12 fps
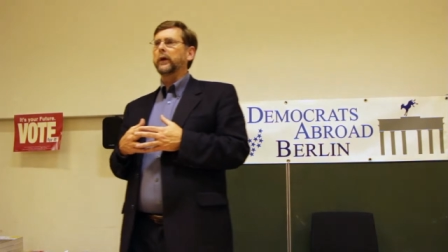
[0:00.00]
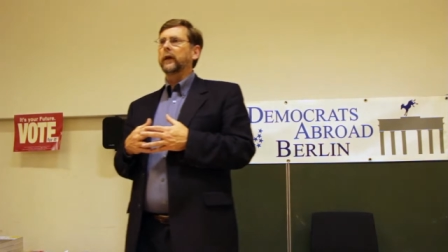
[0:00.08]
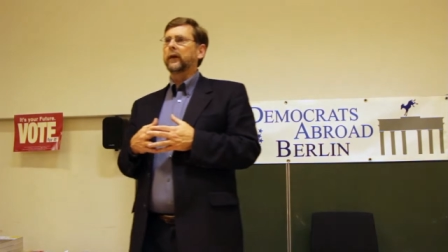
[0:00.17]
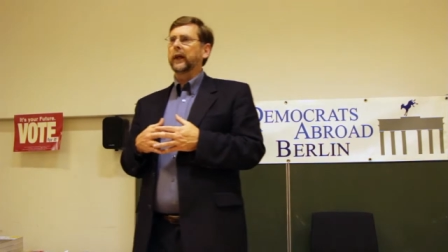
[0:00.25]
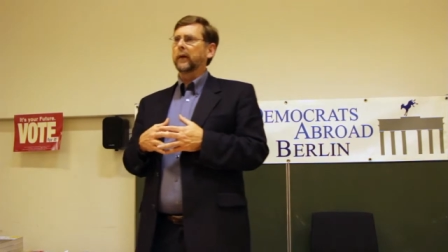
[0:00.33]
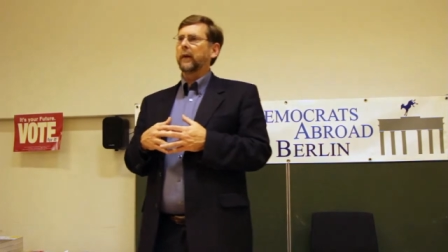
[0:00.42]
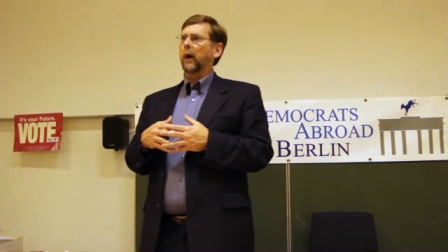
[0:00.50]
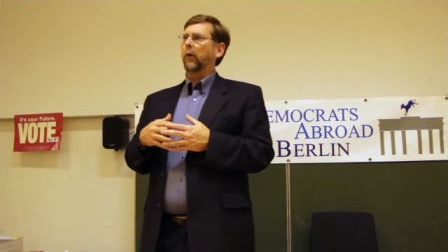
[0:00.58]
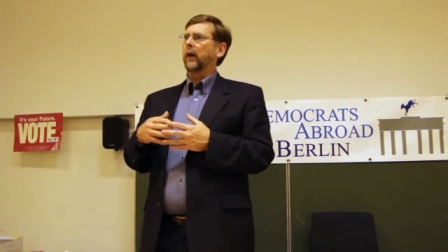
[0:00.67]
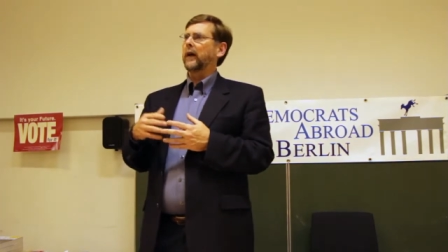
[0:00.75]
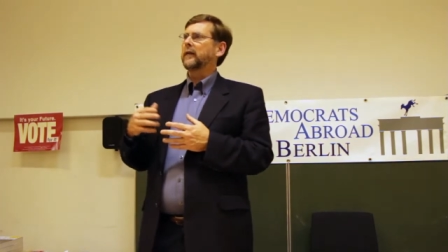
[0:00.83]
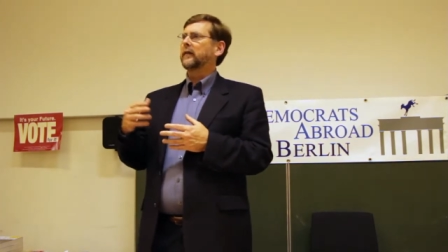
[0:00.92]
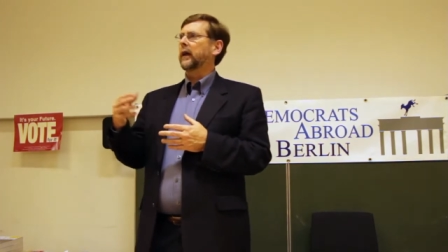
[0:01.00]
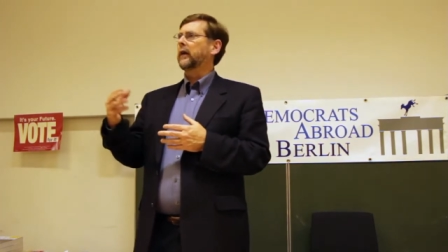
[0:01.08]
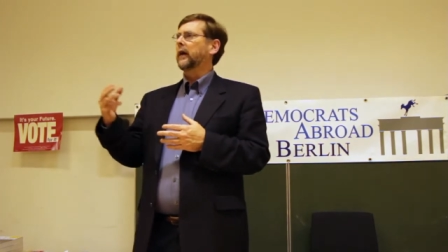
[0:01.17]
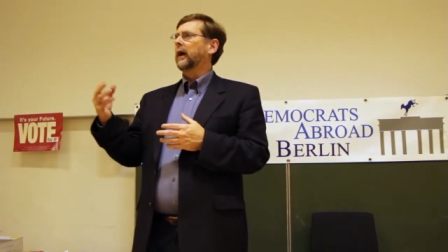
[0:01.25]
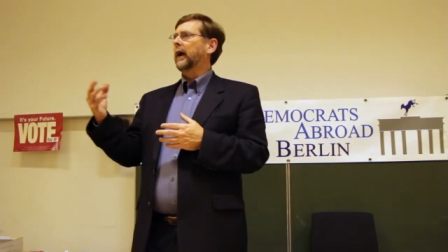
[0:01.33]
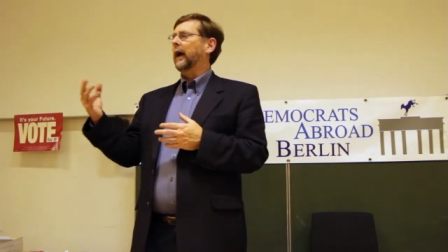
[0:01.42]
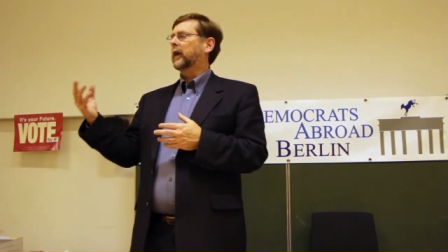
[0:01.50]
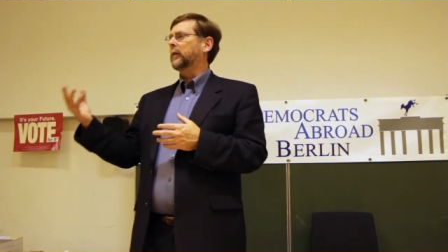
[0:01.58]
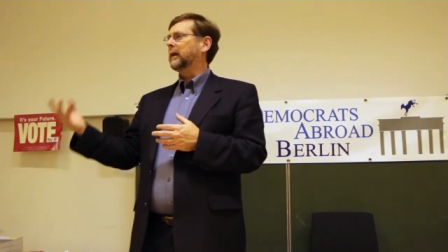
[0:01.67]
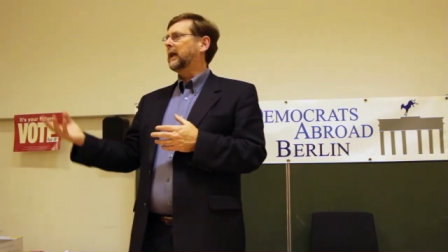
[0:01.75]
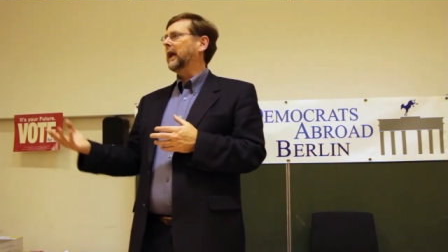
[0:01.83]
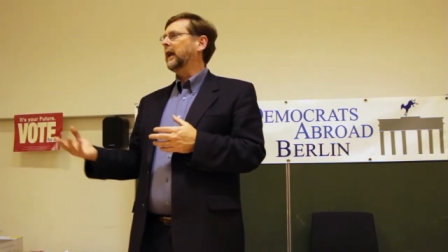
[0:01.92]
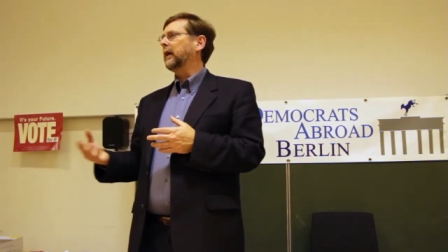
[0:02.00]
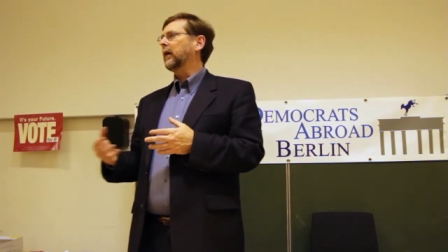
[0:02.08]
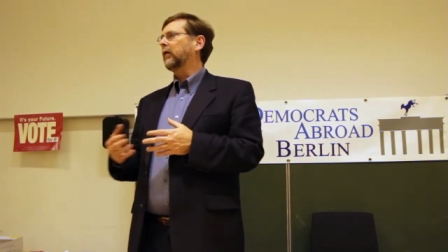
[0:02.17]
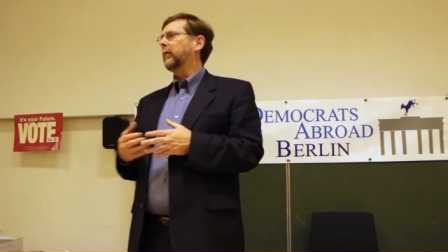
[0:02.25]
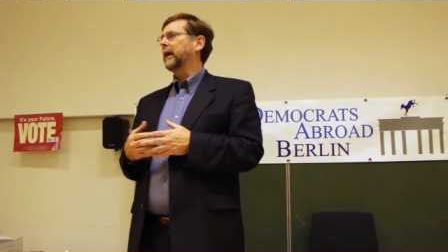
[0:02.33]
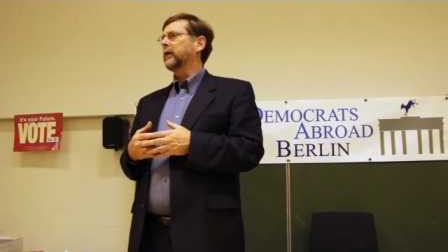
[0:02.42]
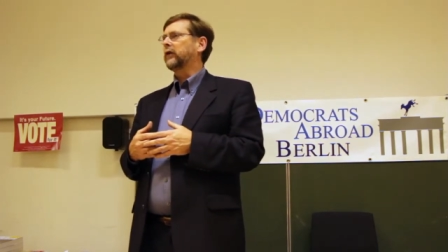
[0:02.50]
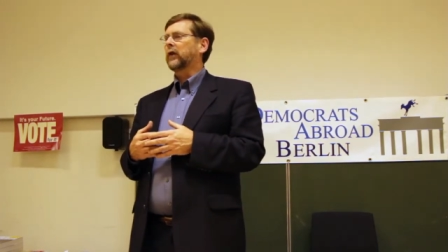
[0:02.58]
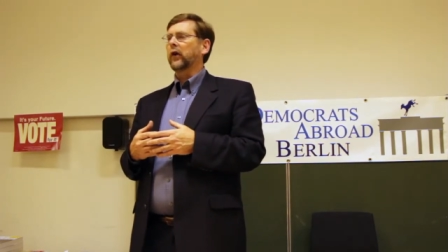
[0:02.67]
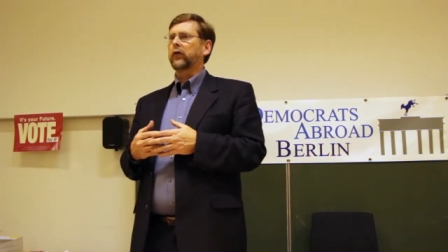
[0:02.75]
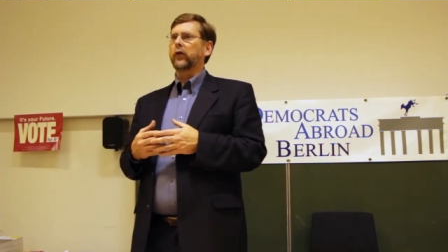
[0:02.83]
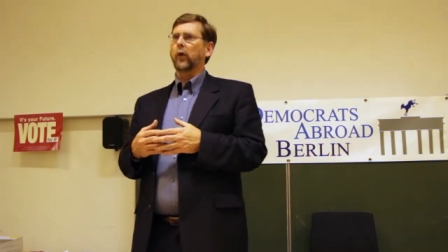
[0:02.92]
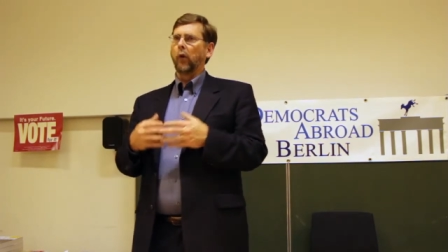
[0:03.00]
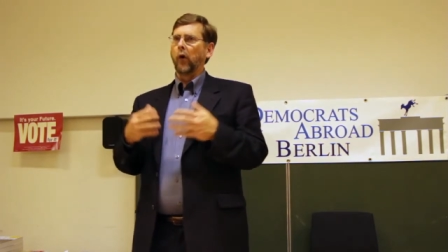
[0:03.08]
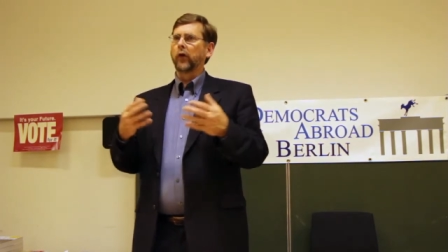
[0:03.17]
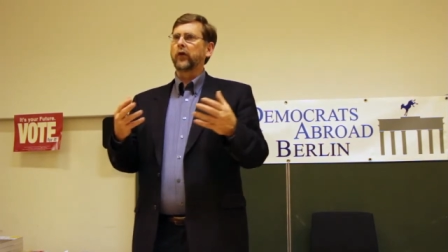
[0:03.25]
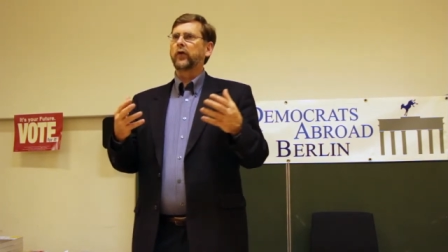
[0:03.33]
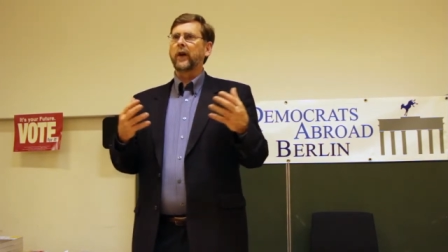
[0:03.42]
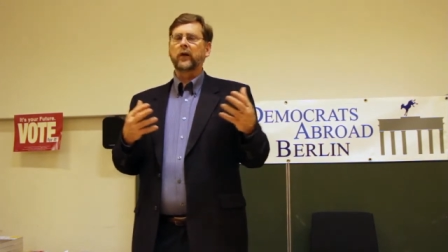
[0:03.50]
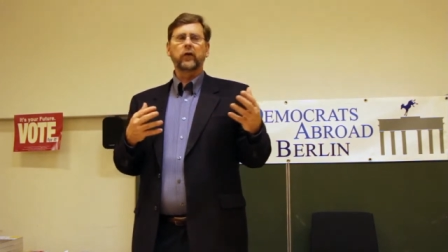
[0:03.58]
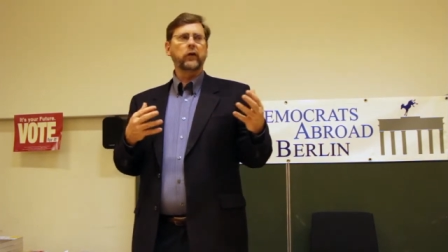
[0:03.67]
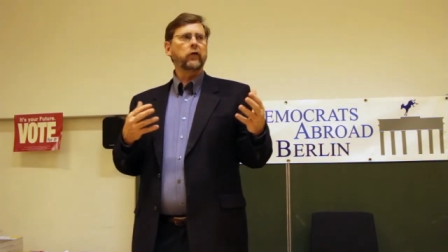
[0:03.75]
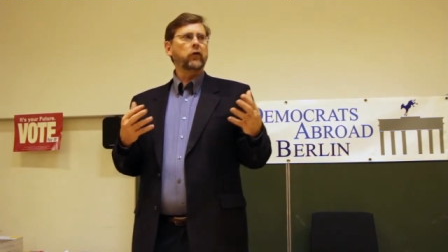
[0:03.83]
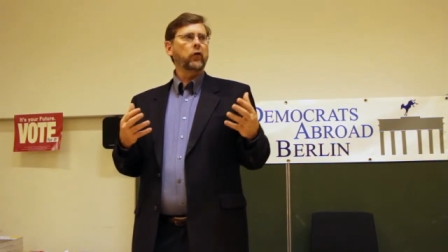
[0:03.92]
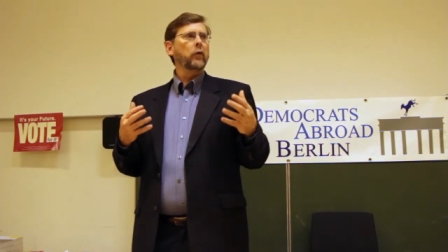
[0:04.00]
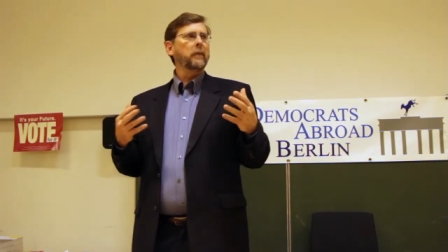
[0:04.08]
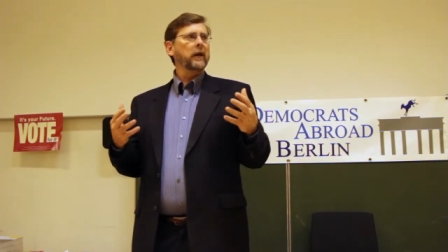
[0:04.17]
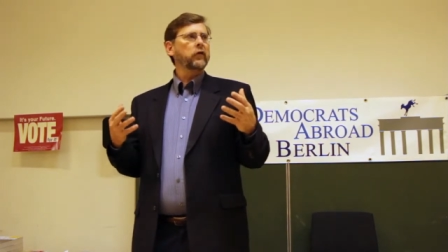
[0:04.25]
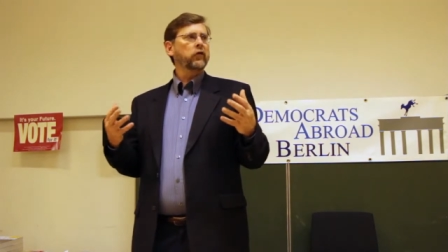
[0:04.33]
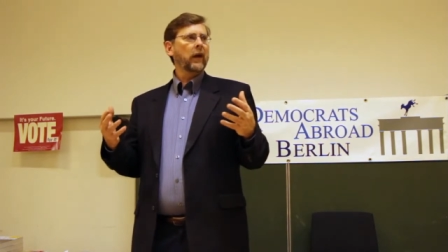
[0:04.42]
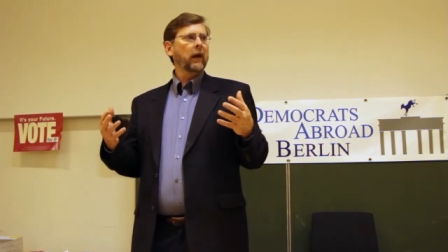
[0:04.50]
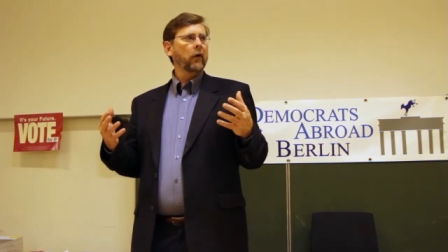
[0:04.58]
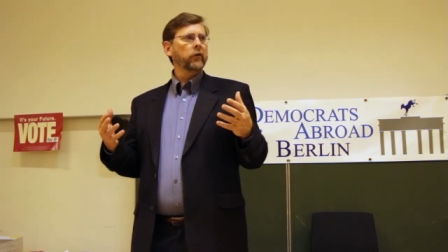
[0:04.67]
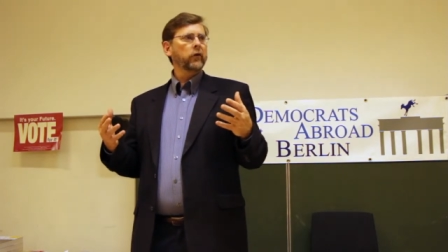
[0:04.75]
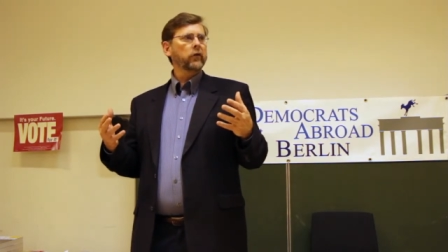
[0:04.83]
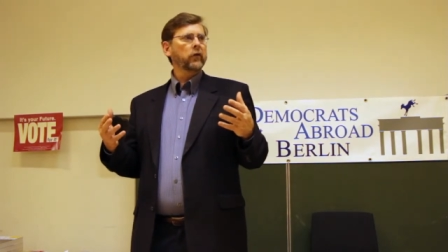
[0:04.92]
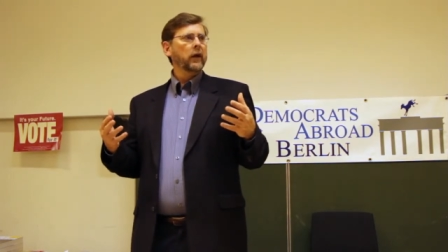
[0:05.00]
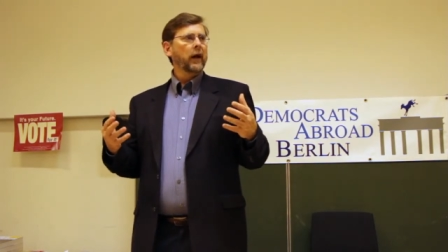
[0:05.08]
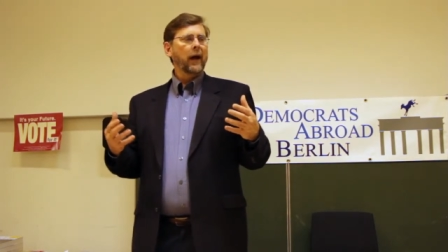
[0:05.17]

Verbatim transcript: you think about what I said at the beginning of my discussion, the world is facing these two immense challenges.